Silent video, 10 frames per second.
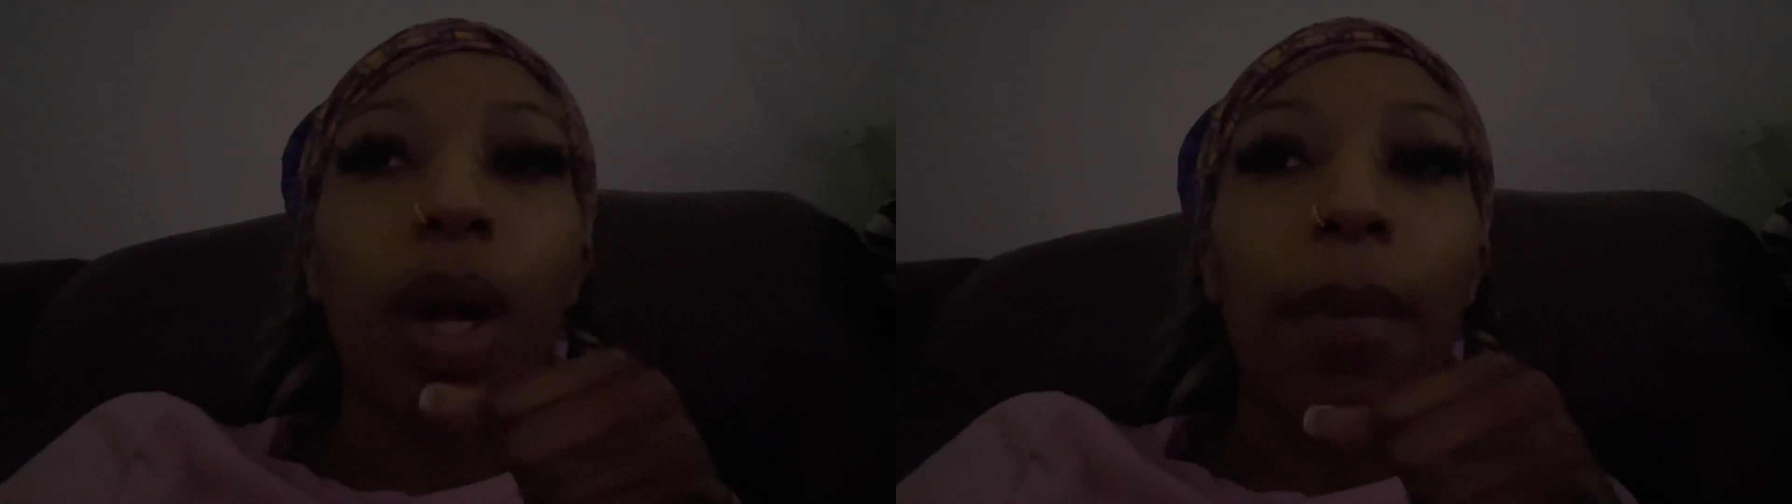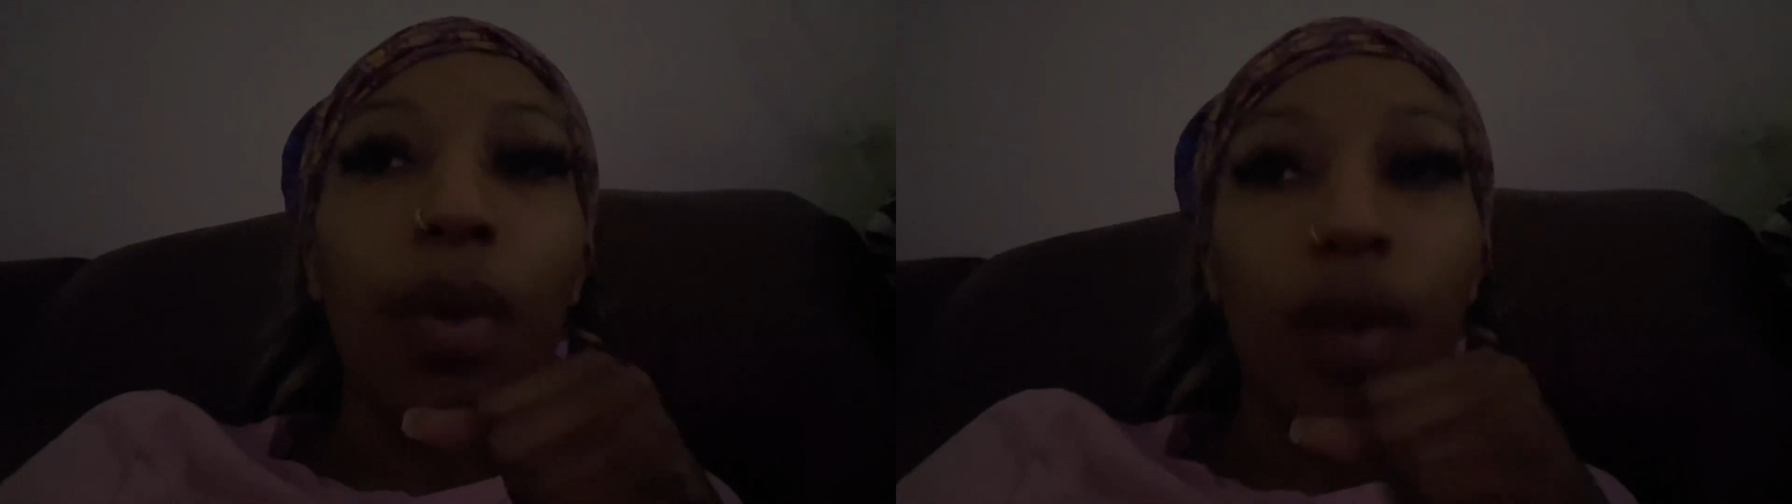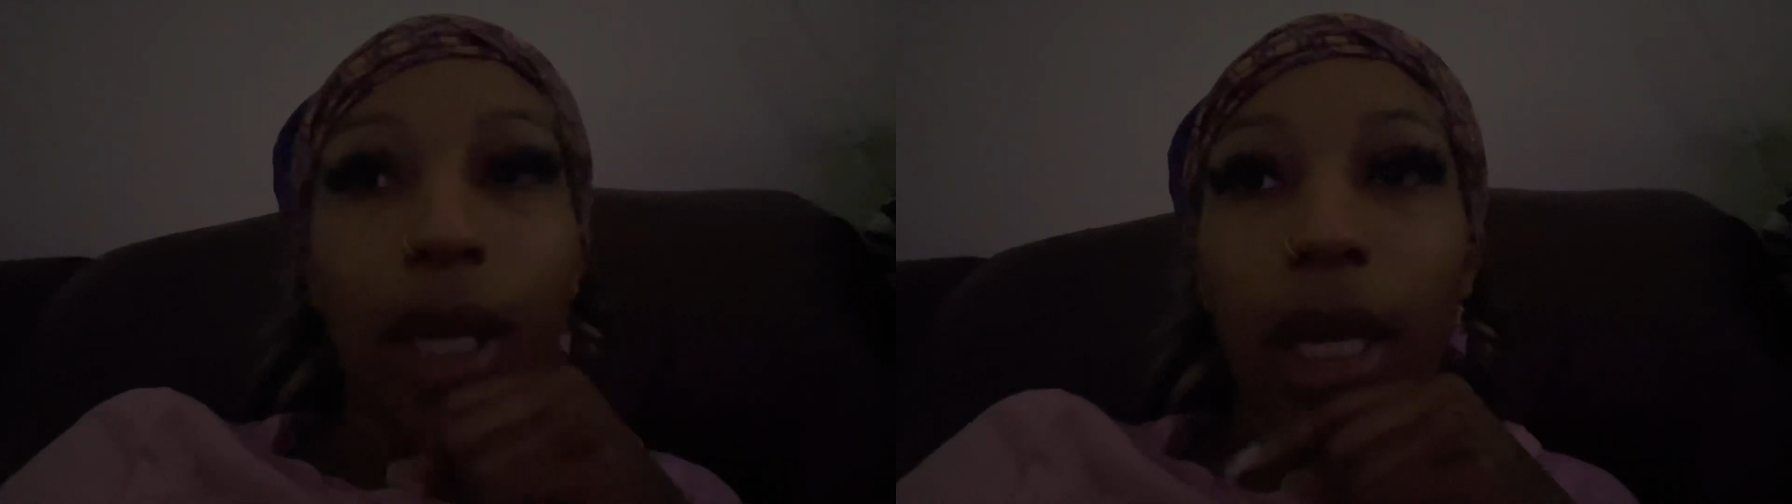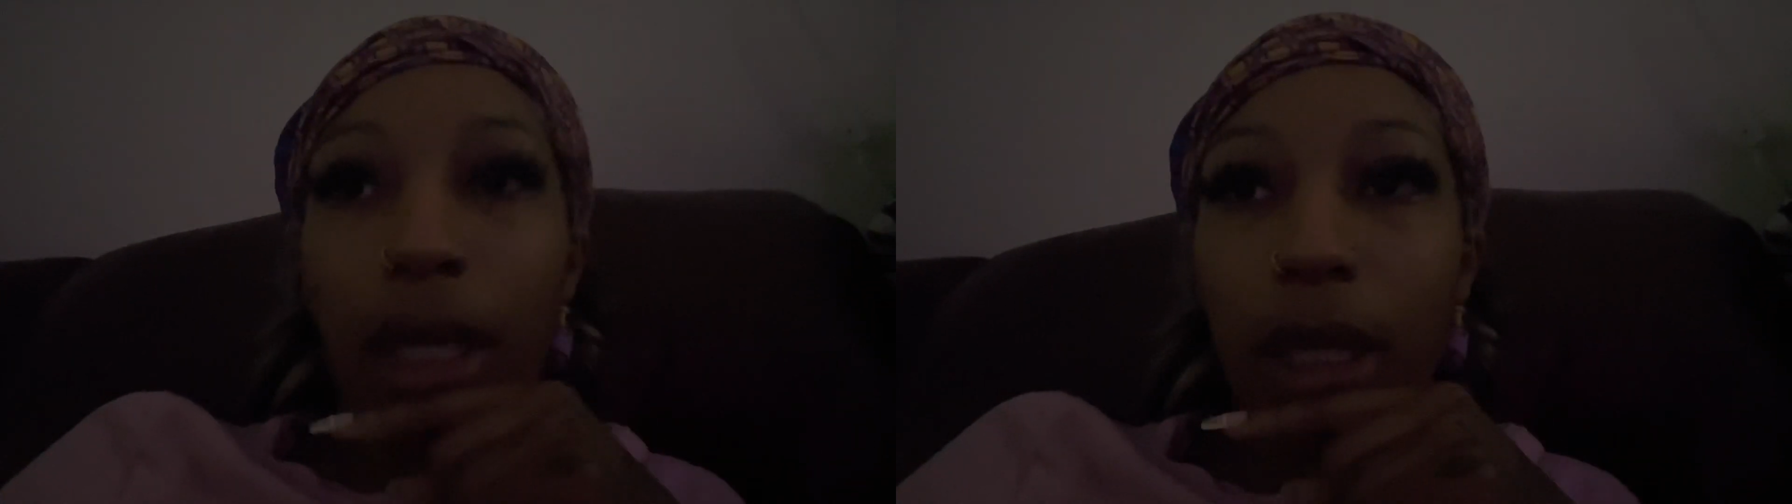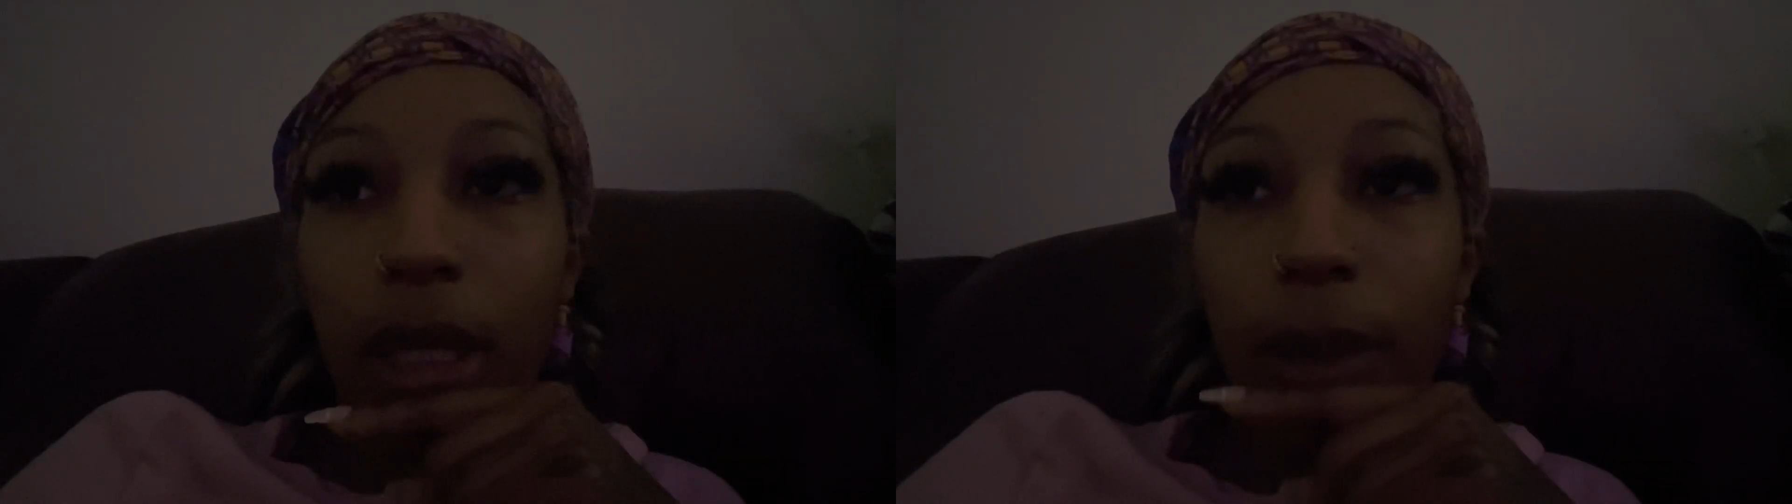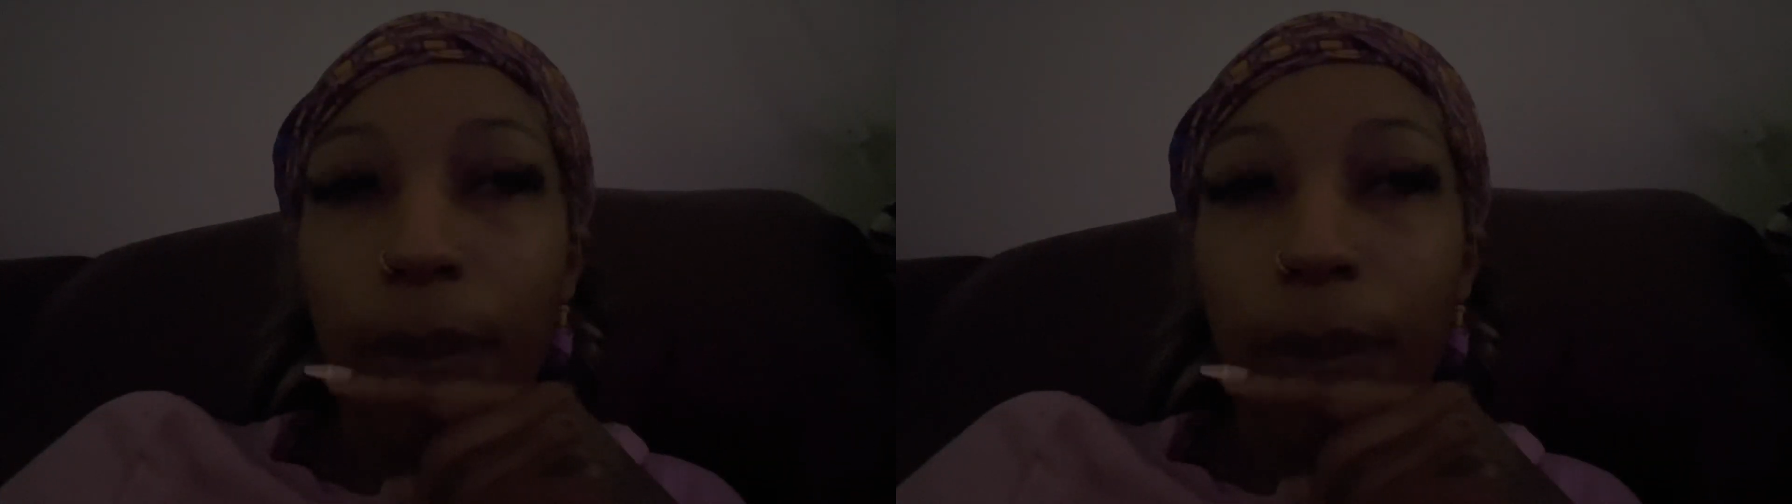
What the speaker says: I'm moving in.